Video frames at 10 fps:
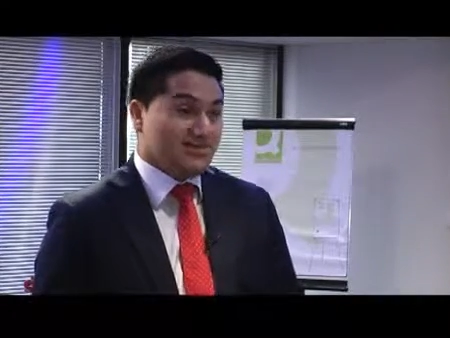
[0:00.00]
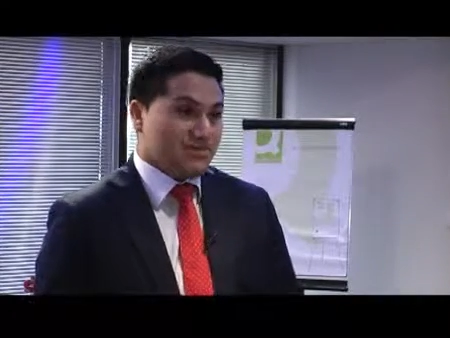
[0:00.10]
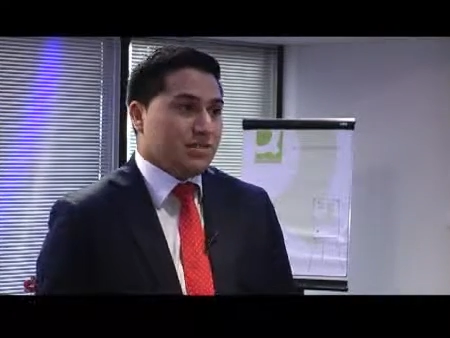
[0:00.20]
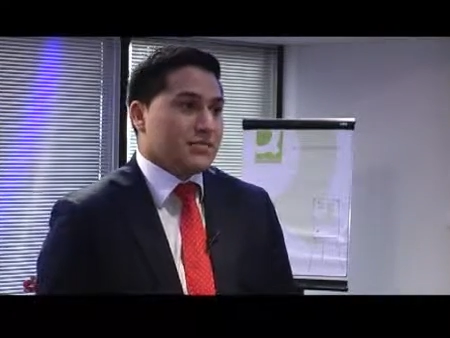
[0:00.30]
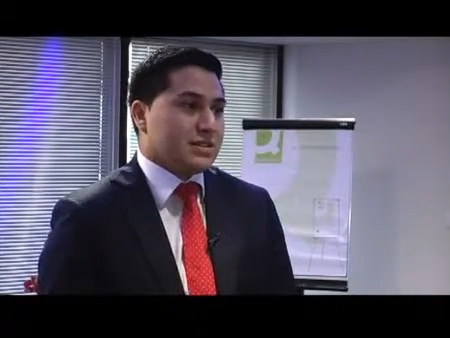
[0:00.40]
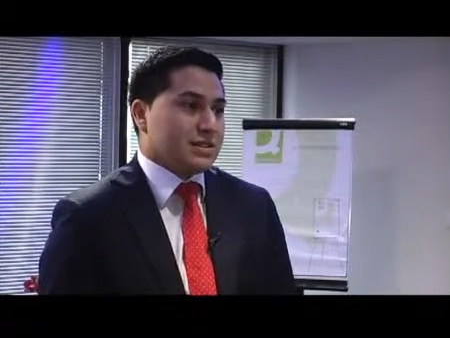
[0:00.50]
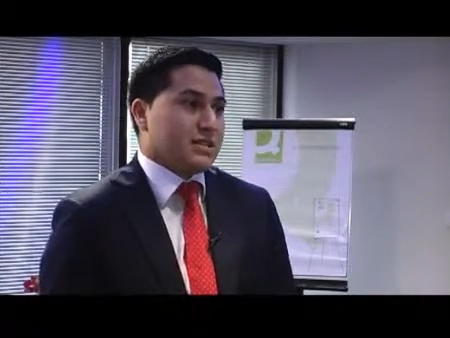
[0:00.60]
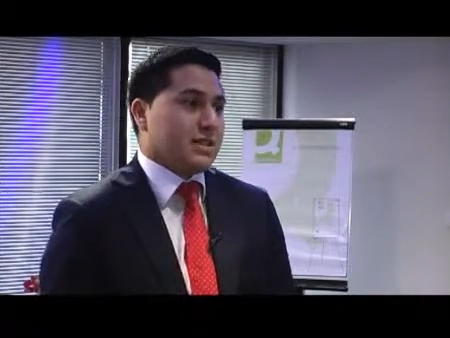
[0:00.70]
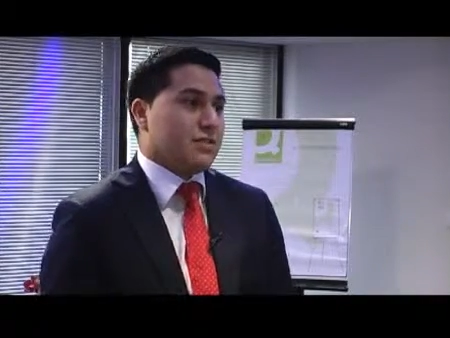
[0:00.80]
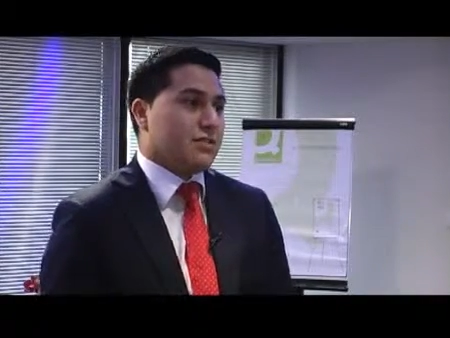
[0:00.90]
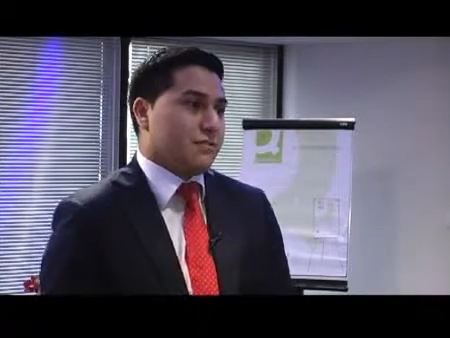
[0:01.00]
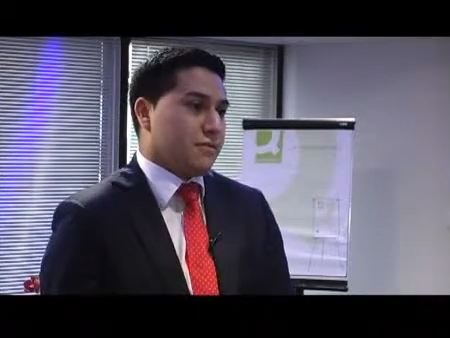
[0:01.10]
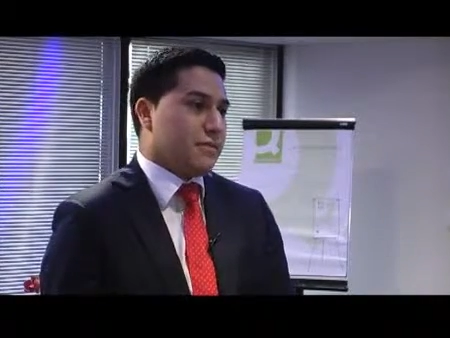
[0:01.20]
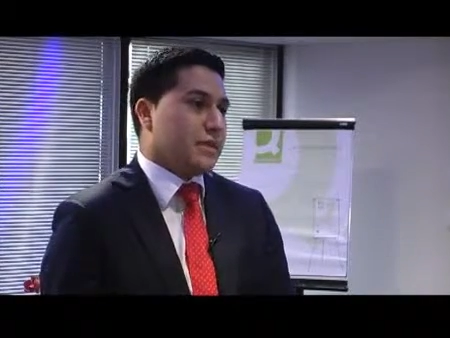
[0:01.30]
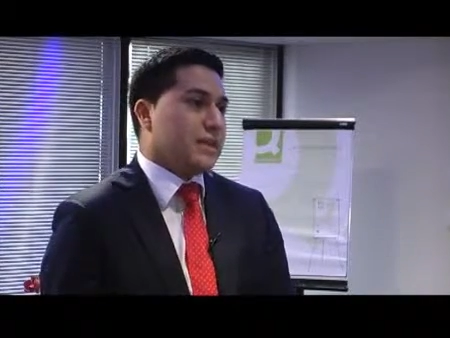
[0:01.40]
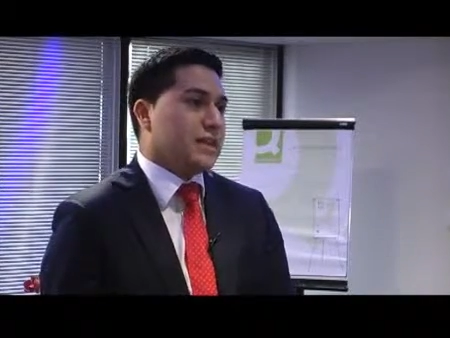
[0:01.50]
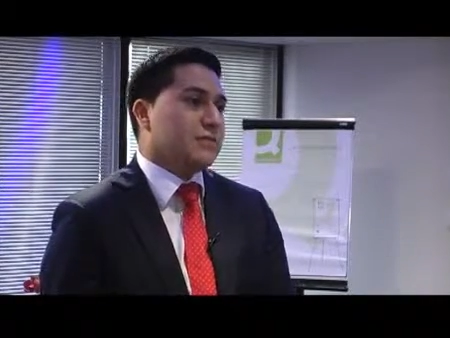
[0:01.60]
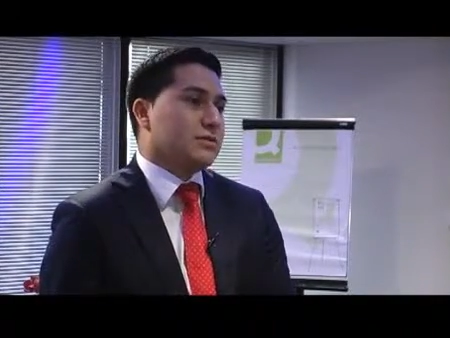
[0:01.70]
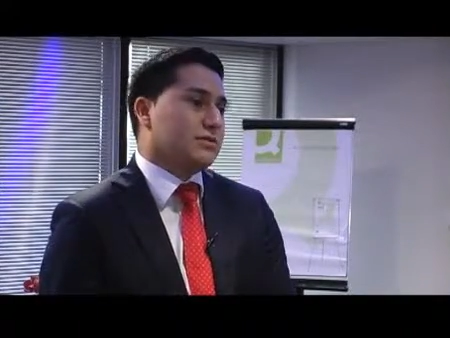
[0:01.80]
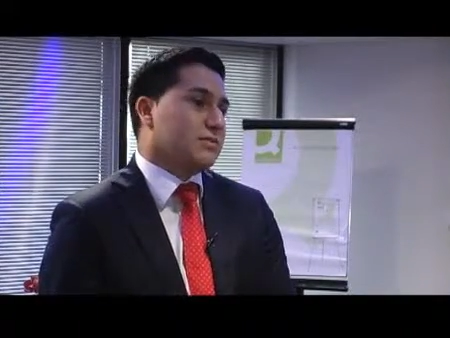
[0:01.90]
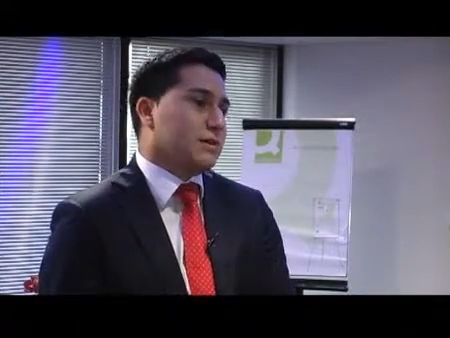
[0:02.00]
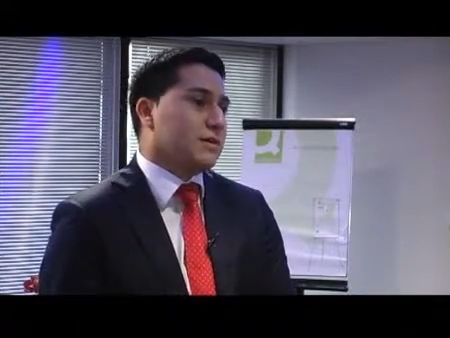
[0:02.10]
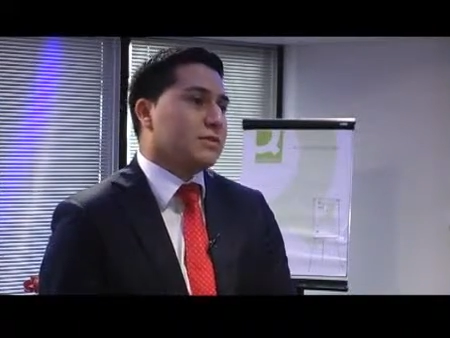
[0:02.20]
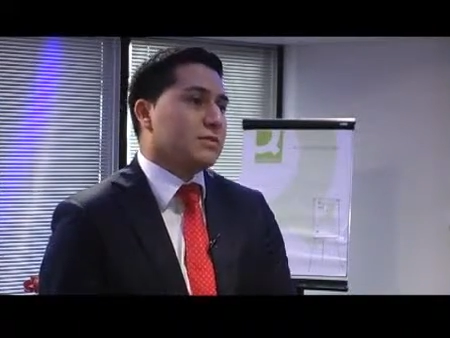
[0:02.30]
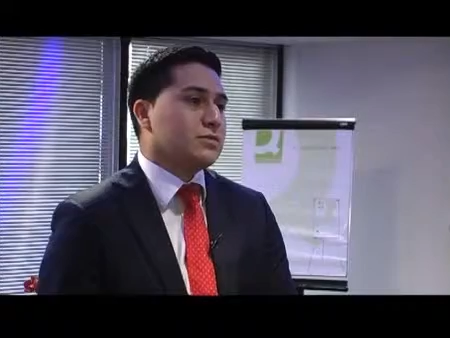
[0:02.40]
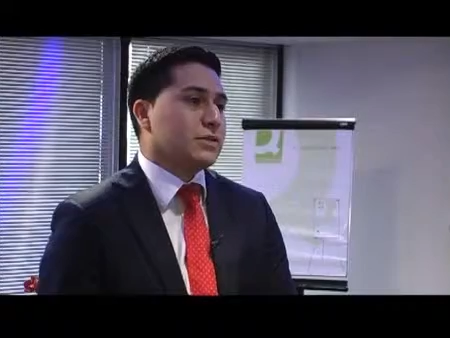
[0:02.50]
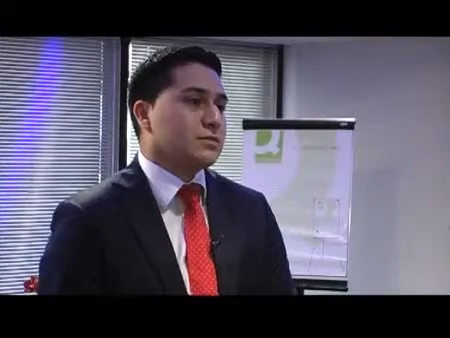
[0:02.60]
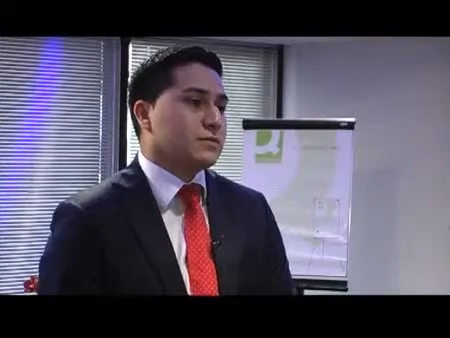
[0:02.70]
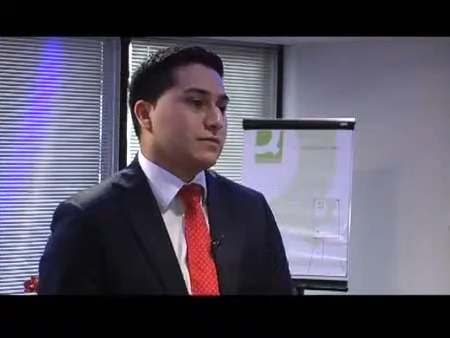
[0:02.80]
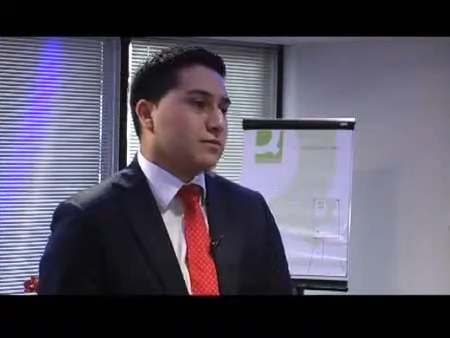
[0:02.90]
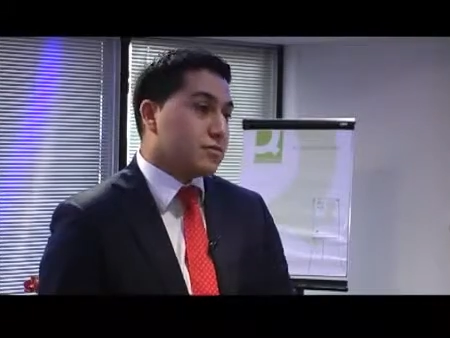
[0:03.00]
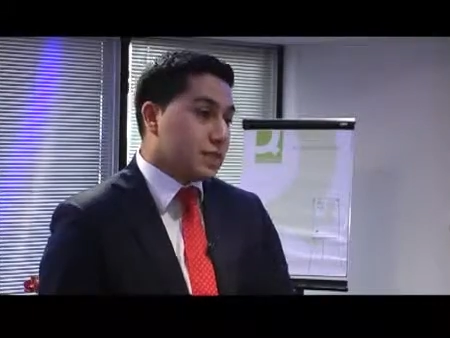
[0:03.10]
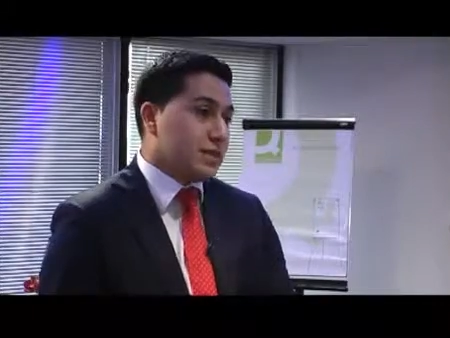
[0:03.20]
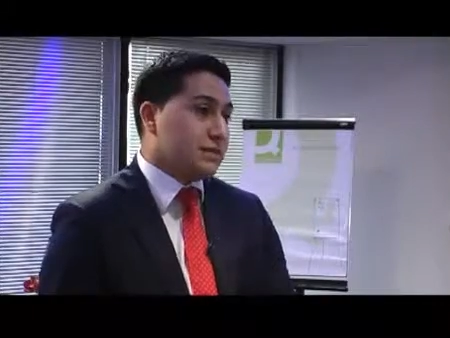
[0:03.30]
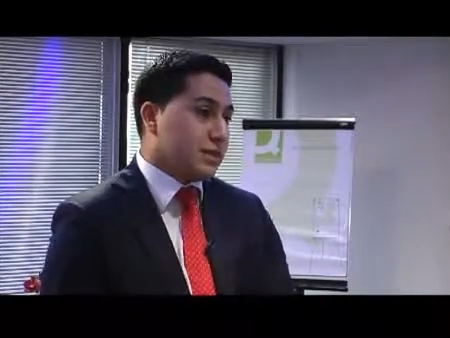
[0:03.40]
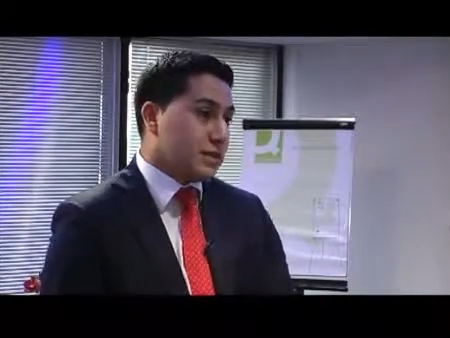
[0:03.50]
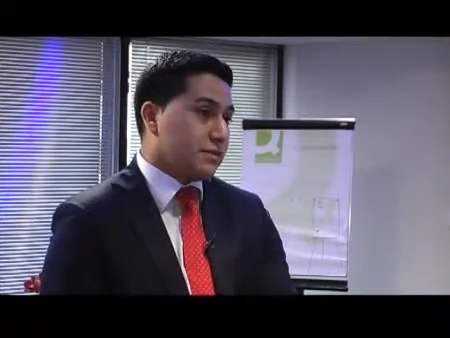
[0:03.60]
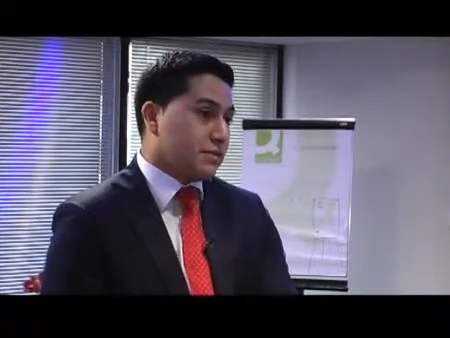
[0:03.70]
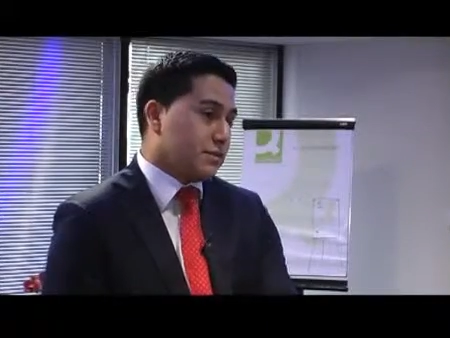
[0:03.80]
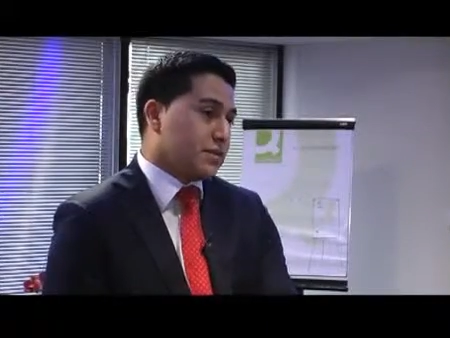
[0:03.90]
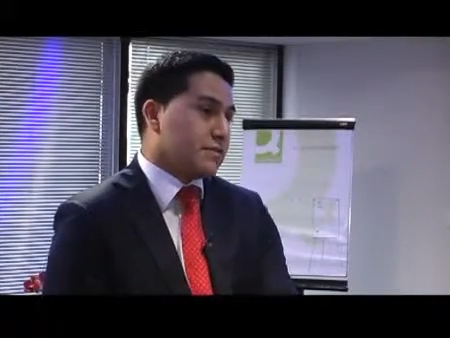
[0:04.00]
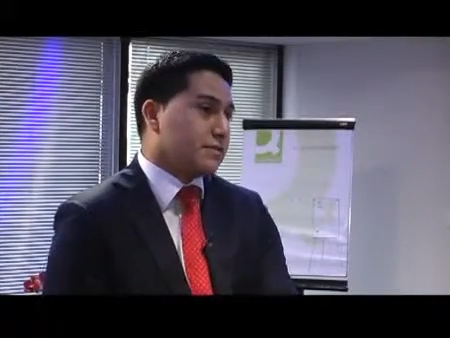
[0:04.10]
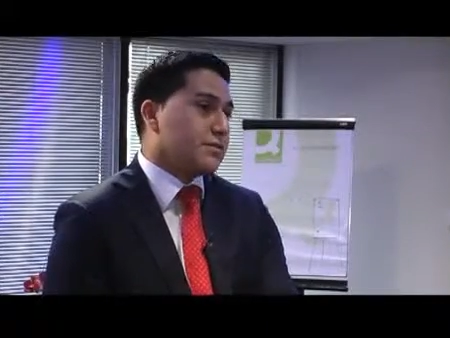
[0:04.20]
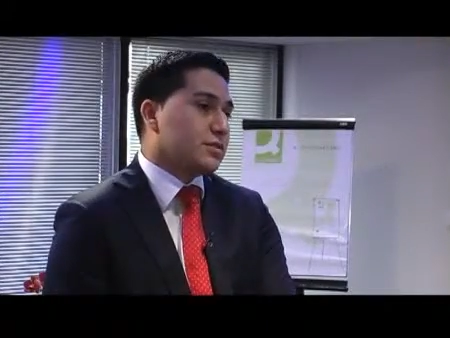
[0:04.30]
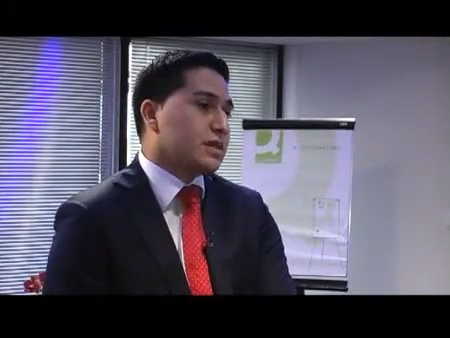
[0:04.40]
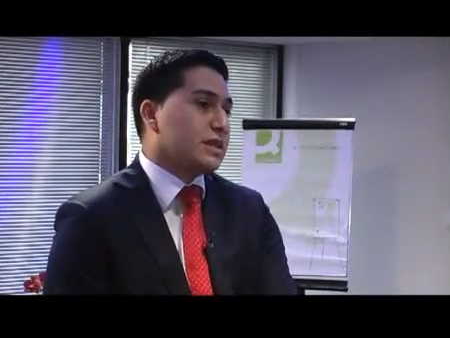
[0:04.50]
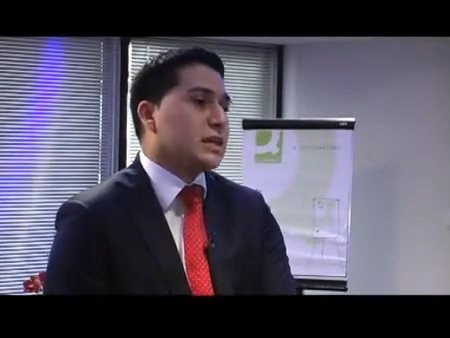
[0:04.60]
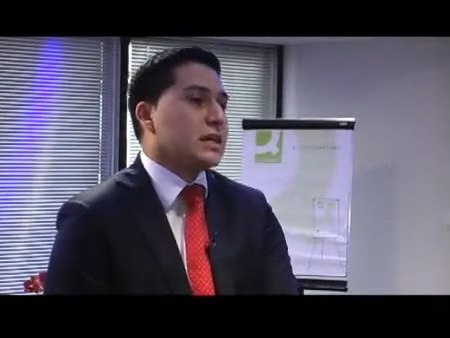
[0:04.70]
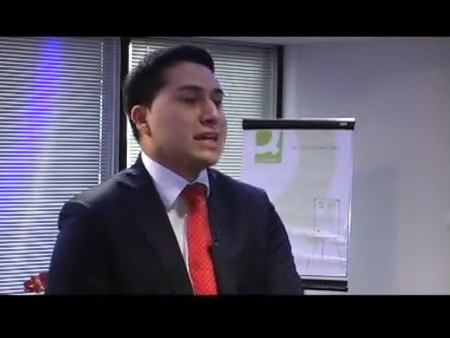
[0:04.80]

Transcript: pretty much as they thought from the beginning, which would be maybe 2014, beginning of 2014.